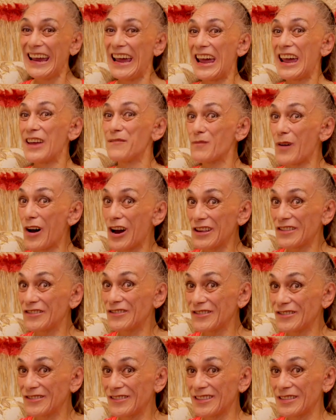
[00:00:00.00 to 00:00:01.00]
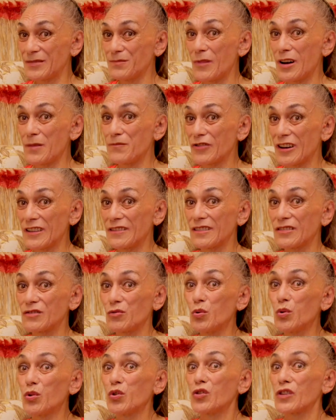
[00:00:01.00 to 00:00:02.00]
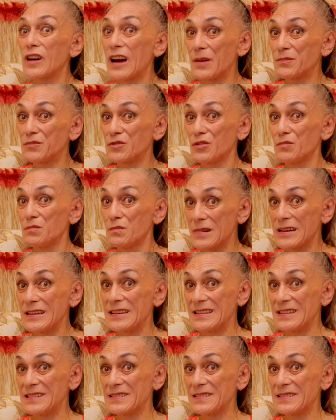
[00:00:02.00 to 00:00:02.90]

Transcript: And my sisters and my brothers all look up to me.